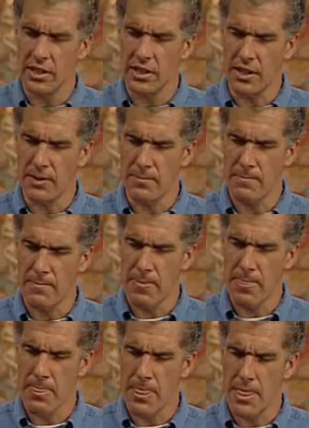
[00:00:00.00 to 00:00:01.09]
to you.
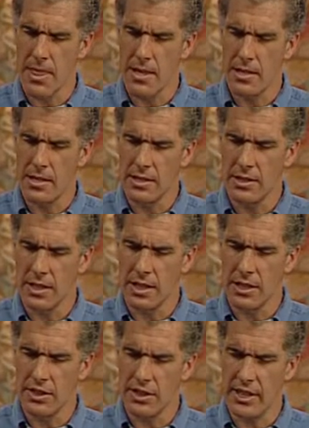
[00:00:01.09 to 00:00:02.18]

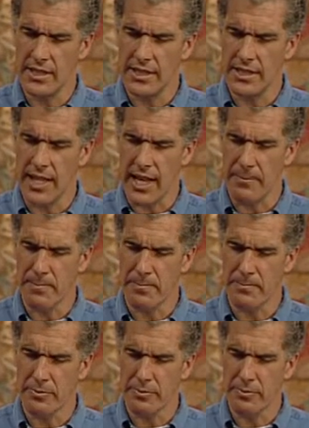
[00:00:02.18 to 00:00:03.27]
In Jesus' name,
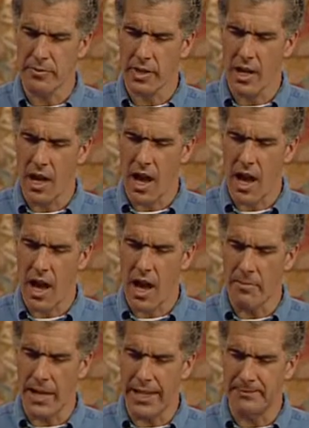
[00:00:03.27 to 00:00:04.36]

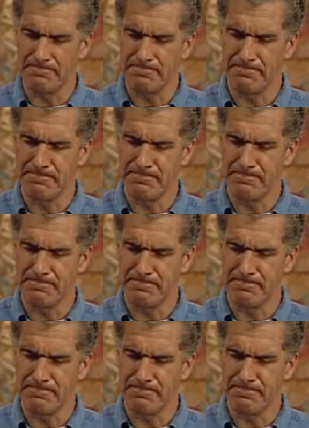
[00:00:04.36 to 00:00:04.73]
amen.